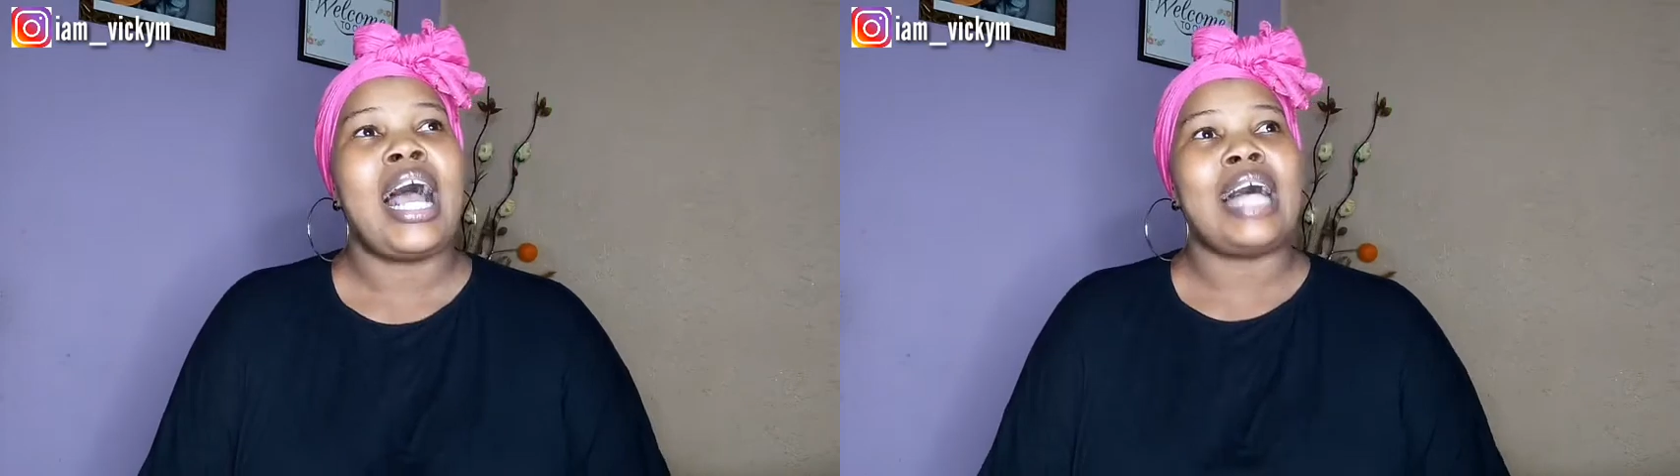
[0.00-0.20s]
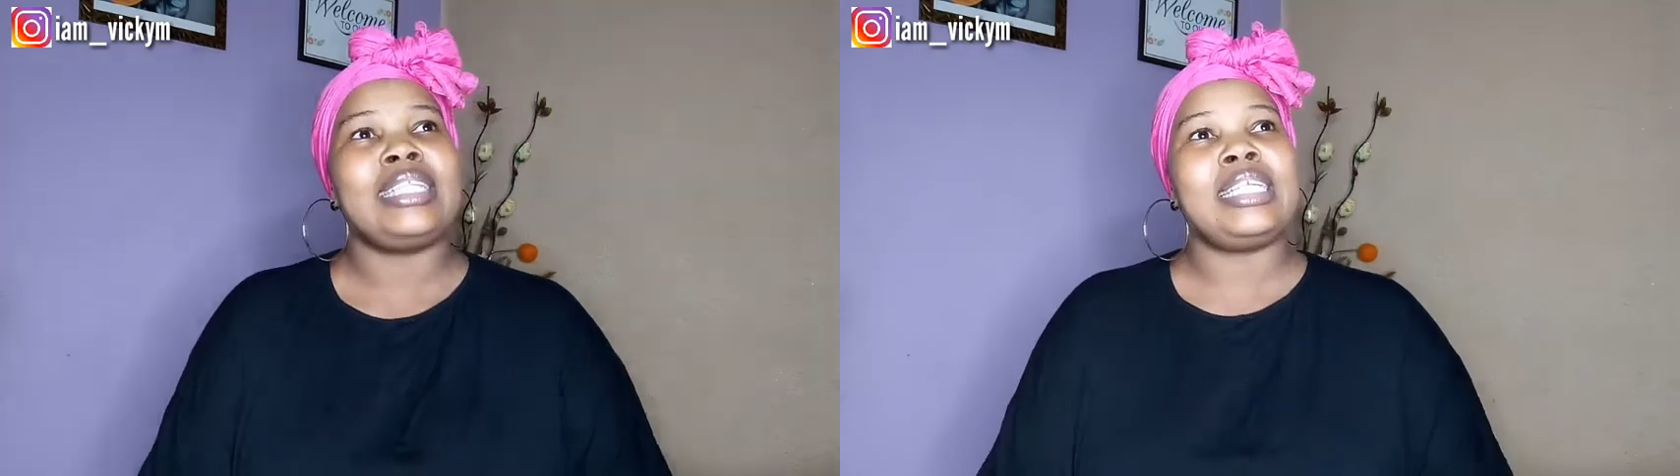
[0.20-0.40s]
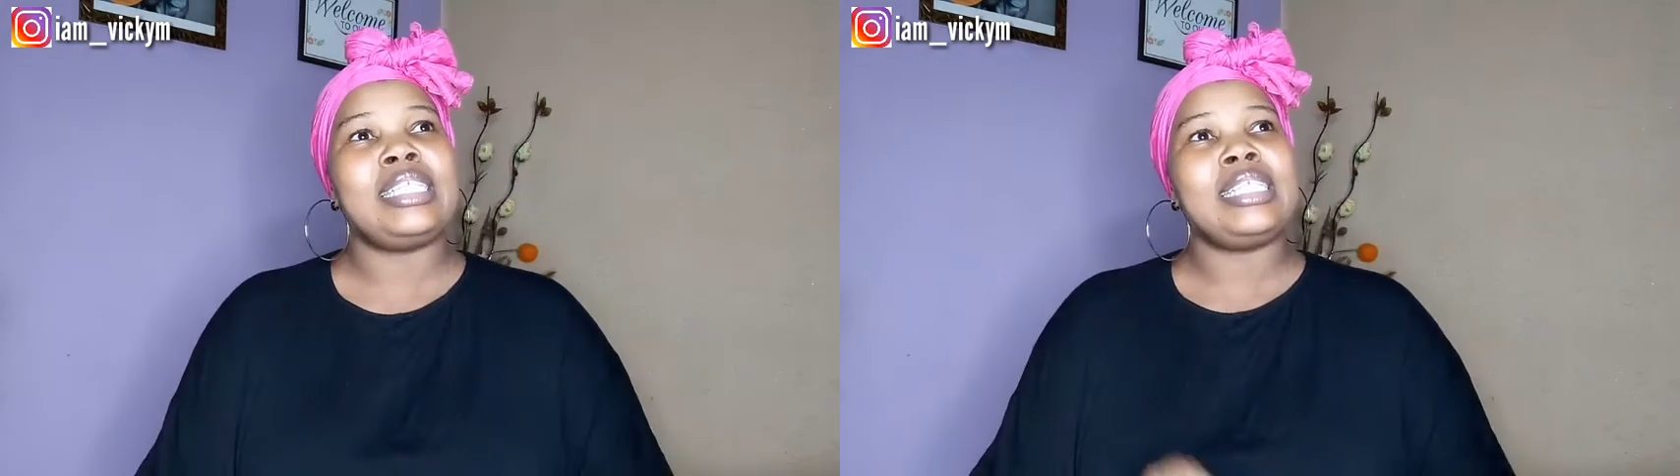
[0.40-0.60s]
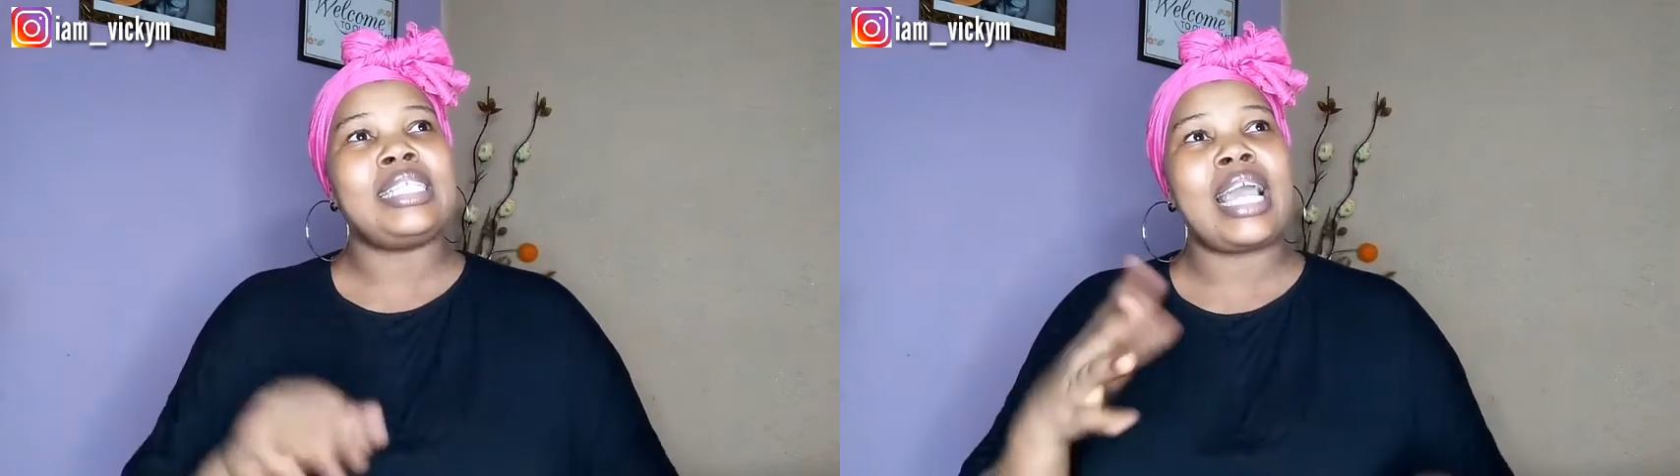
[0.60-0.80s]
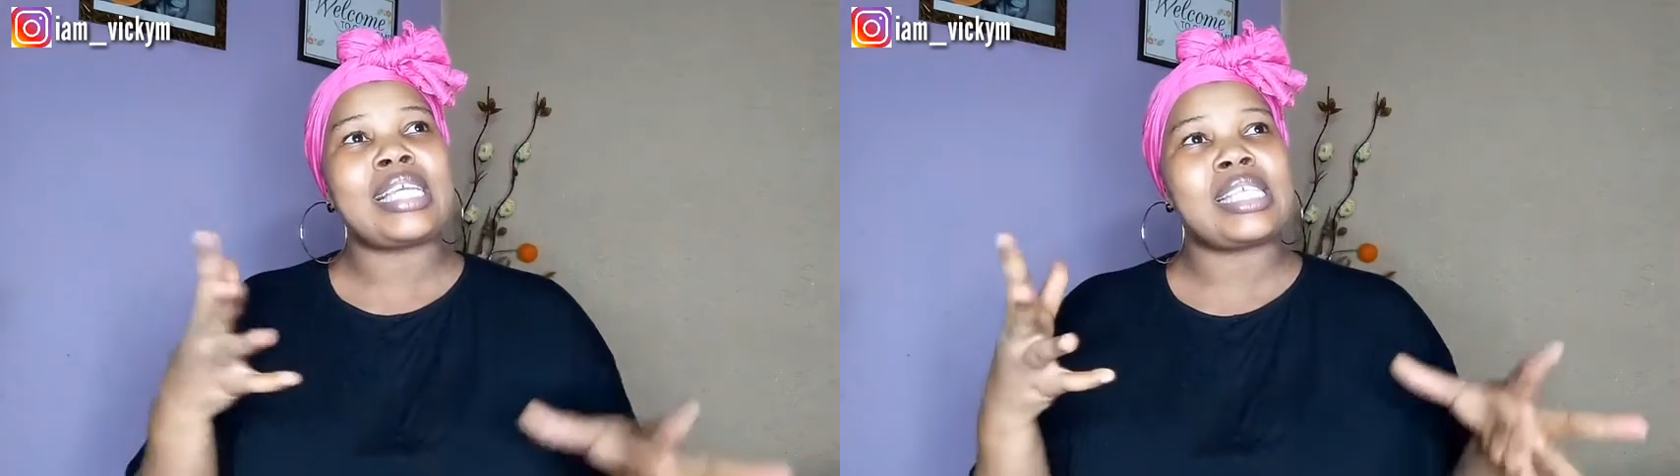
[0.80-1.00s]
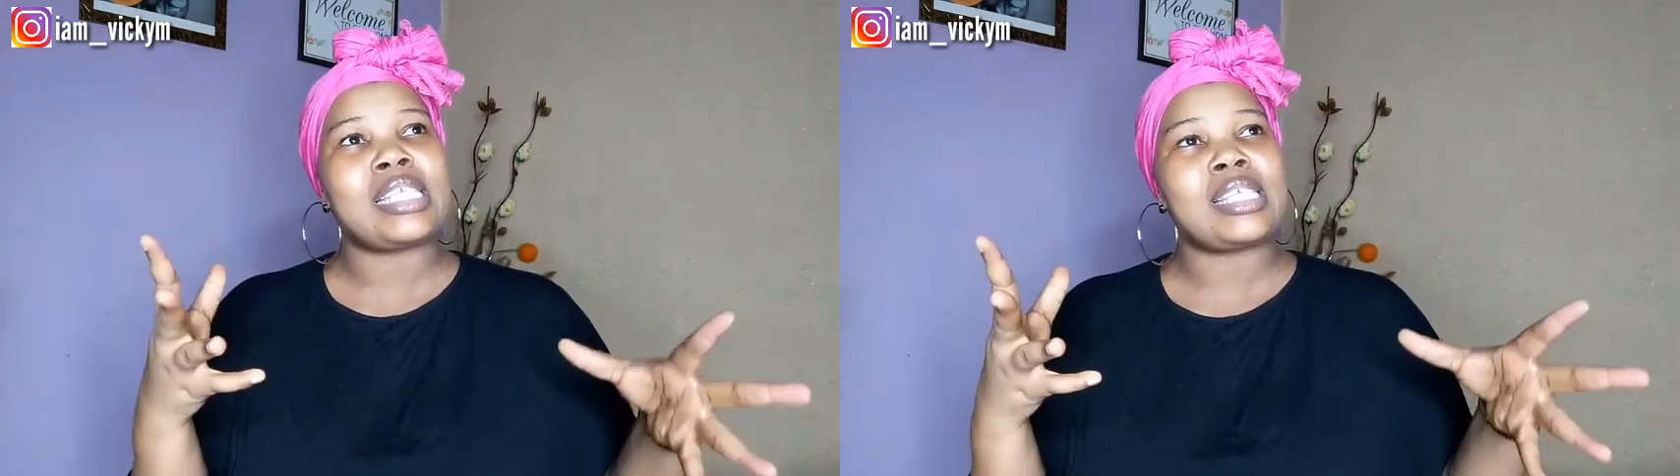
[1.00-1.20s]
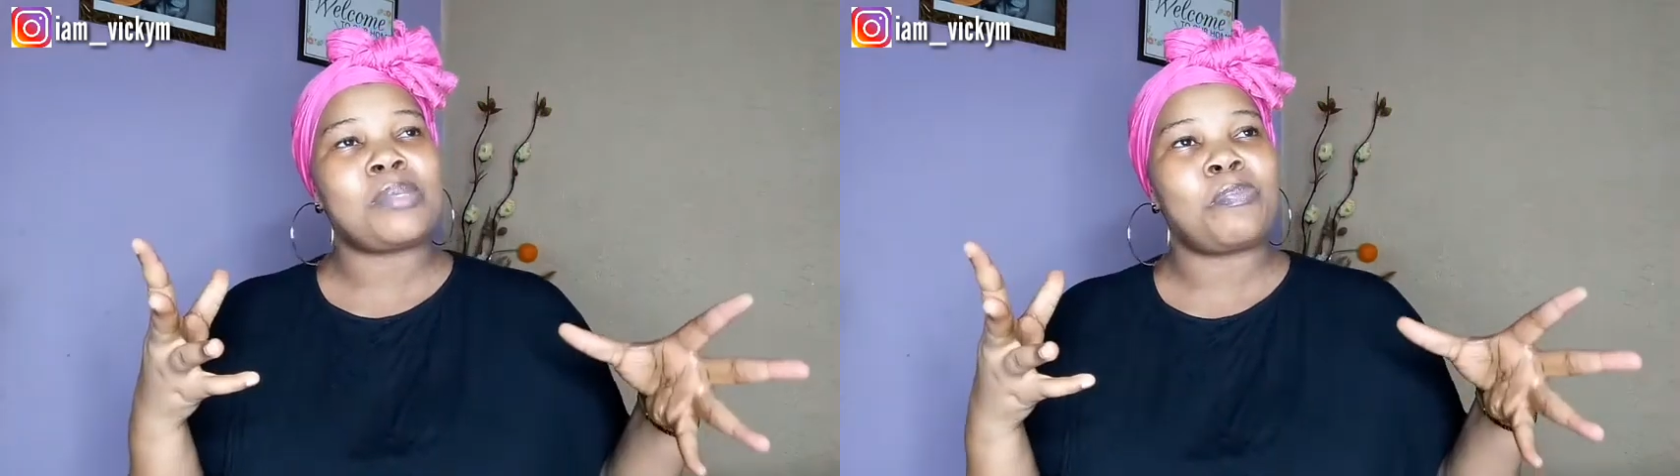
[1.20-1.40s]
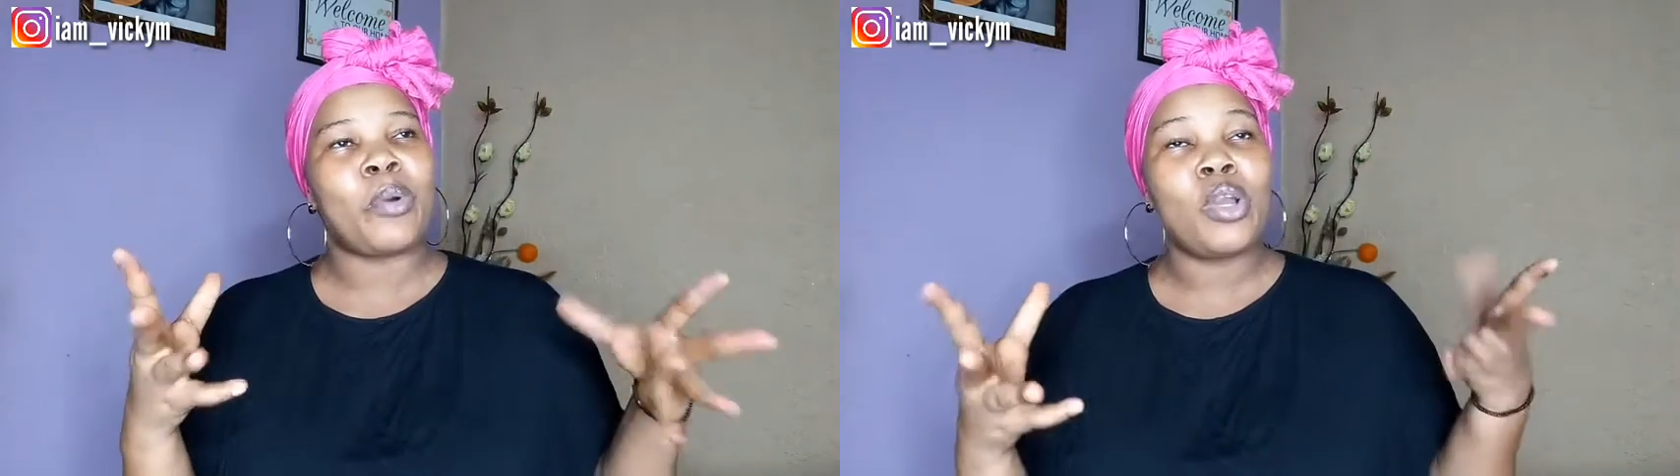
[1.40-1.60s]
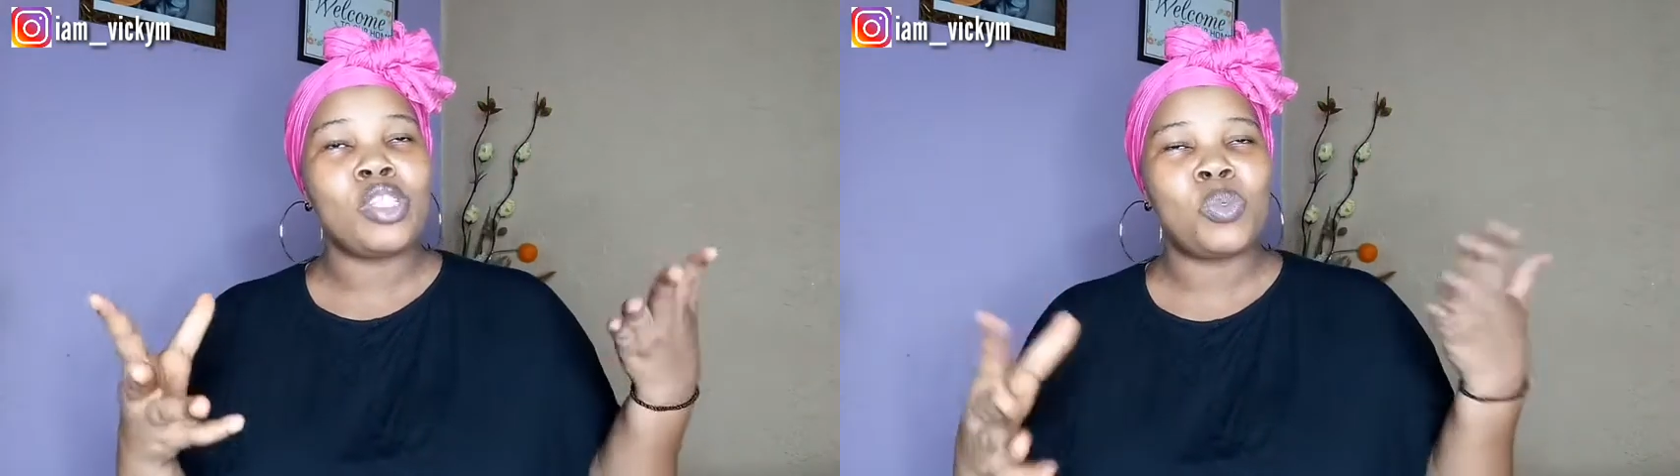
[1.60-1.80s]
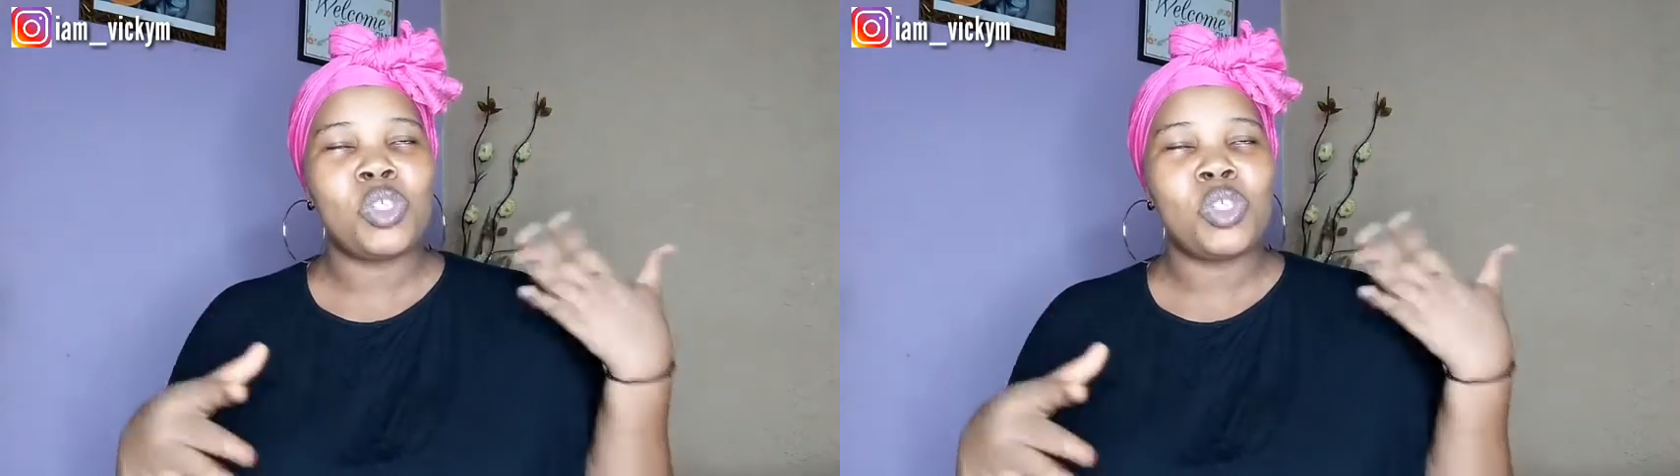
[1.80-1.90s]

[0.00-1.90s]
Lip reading: And then the next point,